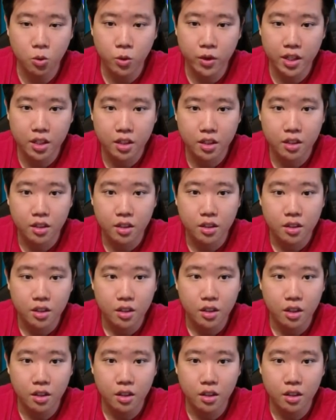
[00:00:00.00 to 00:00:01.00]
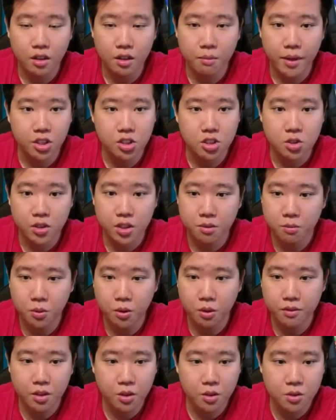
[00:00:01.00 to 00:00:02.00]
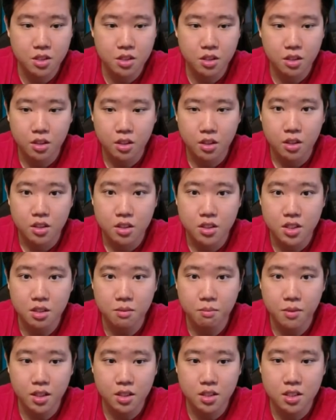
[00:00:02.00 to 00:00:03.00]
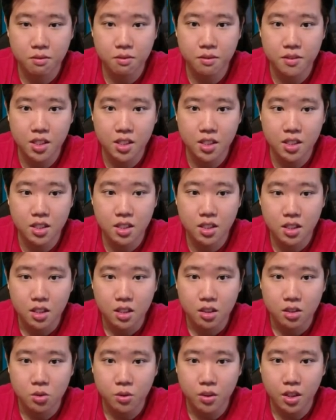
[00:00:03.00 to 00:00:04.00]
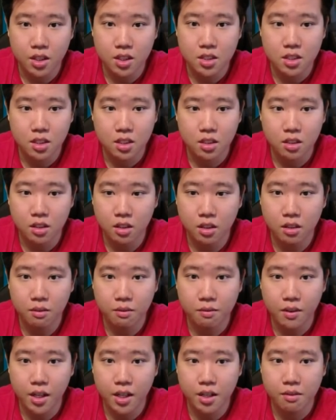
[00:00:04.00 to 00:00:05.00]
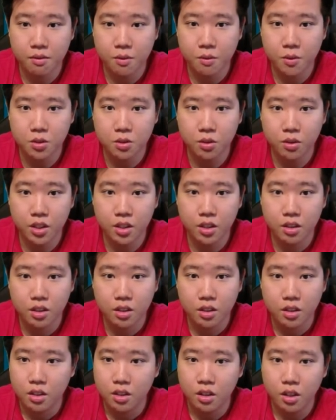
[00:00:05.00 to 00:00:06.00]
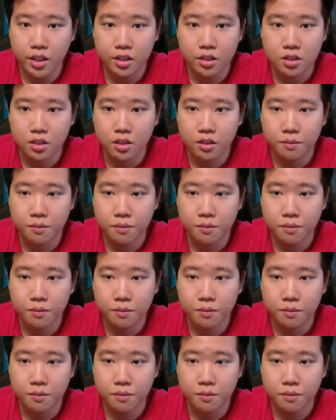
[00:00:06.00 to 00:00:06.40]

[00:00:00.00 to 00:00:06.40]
quick. I can just train more of those. 60 minutes, 15, 28, 5, 1, 2, 3. Right.